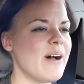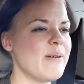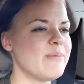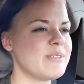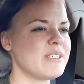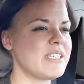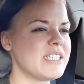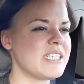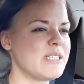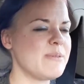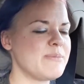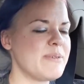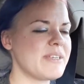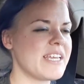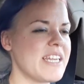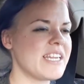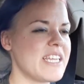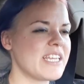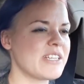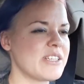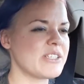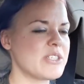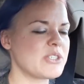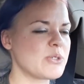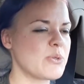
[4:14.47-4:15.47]
since the
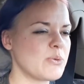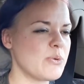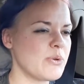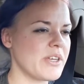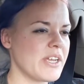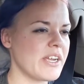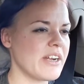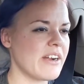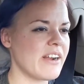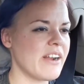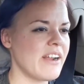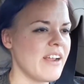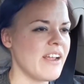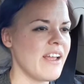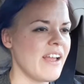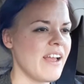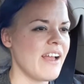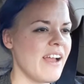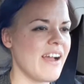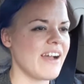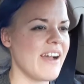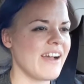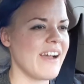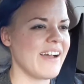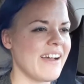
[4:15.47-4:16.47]
beginning of the school year.
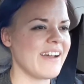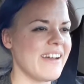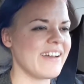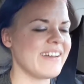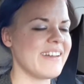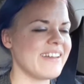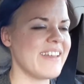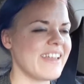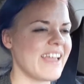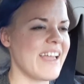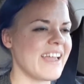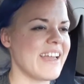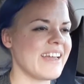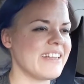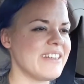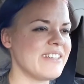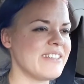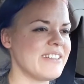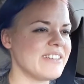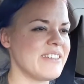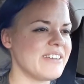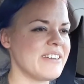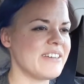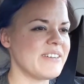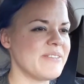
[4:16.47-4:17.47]

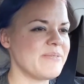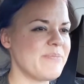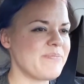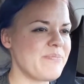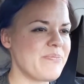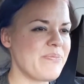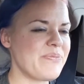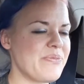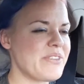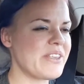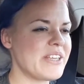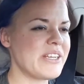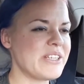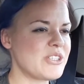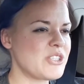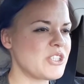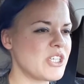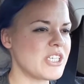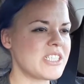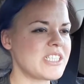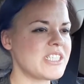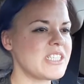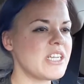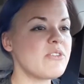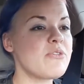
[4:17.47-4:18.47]
And
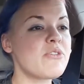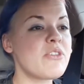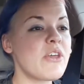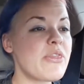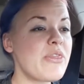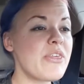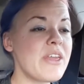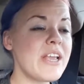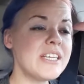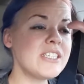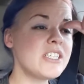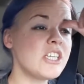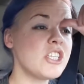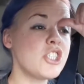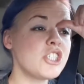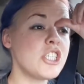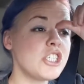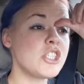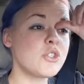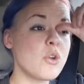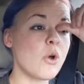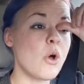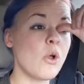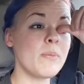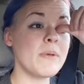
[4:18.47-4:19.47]
just the things that
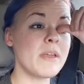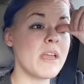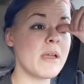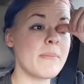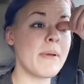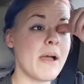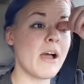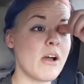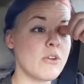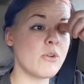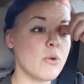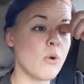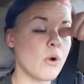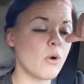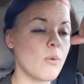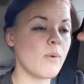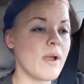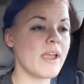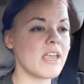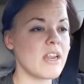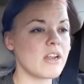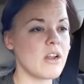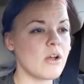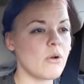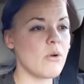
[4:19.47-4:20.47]
she's told me about
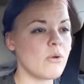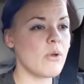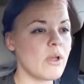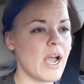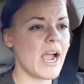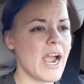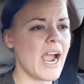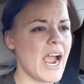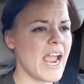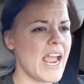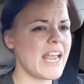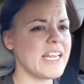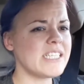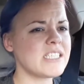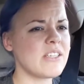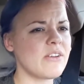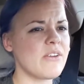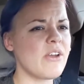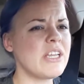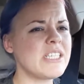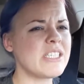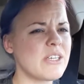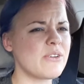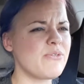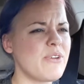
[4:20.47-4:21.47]
Norway,
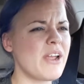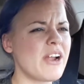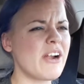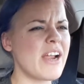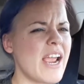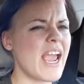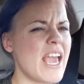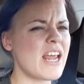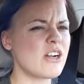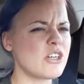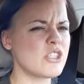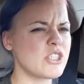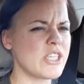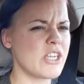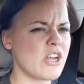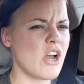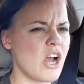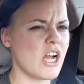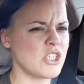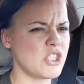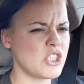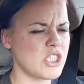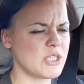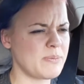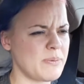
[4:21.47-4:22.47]
it's a very energy
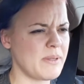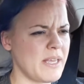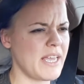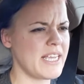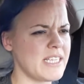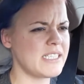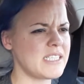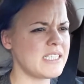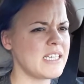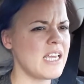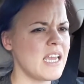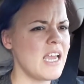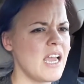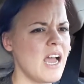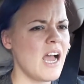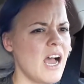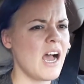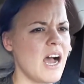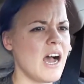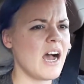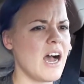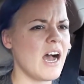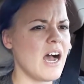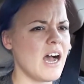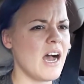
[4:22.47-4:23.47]
conscious place.
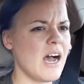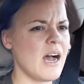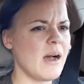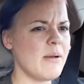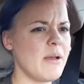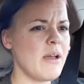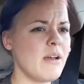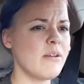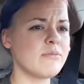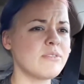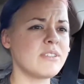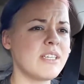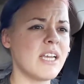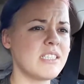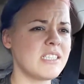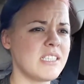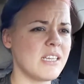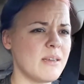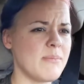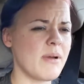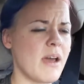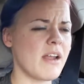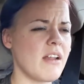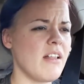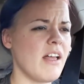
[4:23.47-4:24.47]

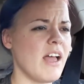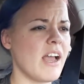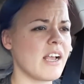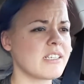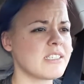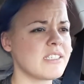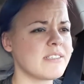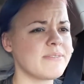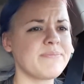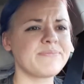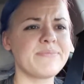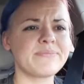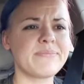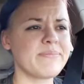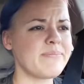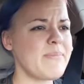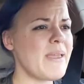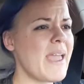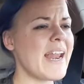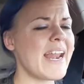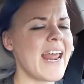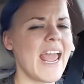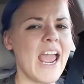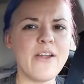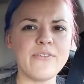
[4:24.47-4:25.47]
Tesla Model X.
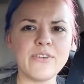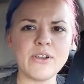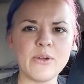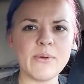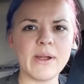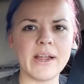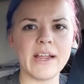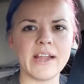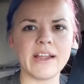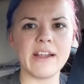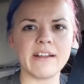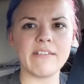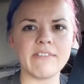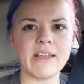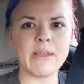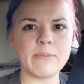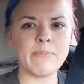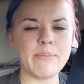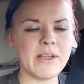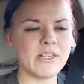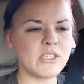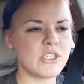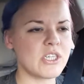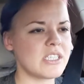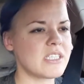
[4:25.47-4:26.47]
Man, everywhere here
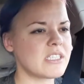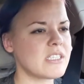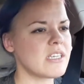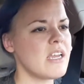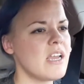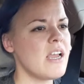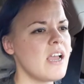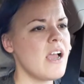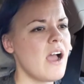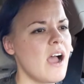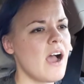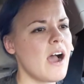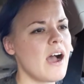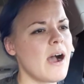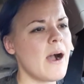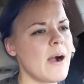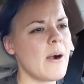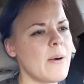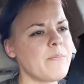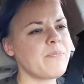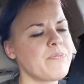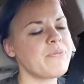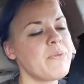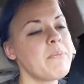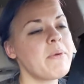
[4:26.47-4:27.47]
like pigeons.
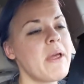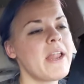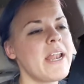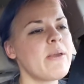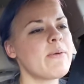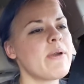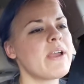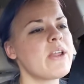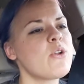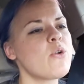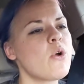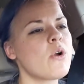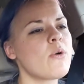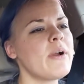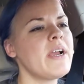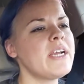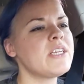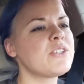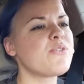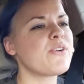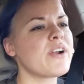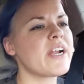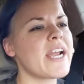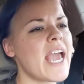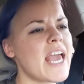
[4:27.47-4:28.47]
But anyway, Norway
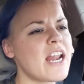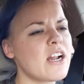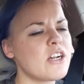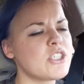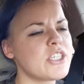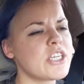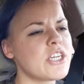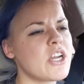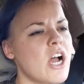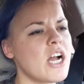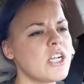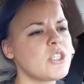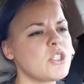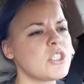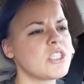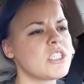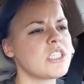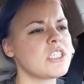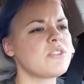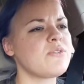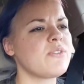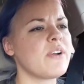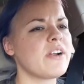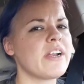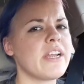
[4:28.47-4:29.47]
is very energy conscious.
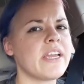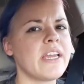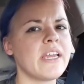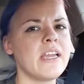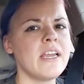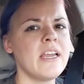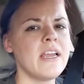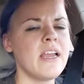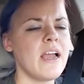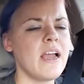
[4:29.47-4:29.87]
It's very,